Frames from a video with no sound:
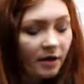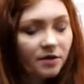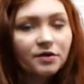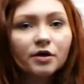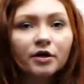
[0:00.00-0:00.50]
in
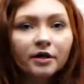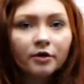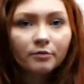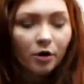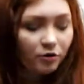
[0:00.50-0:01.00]

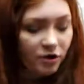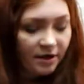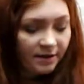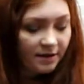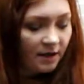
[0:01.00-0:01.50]
circular
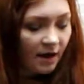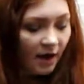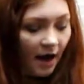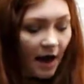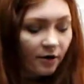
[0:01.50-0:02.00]
motions,
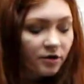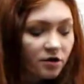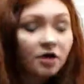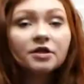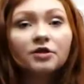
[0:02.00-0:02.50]
and you'll
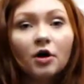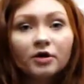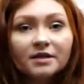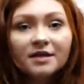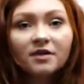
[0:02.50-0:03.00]
start to
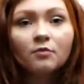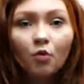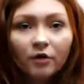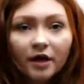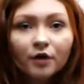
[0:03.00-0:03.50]
notice that the
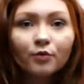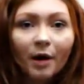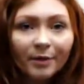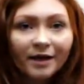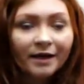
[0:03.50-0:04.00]
more that you
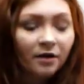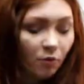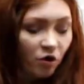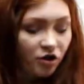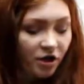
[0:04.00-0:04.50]
rub it in, the
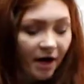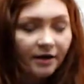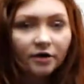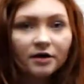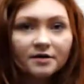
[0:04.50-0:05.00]
more
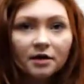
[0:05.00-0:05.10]
shinier it's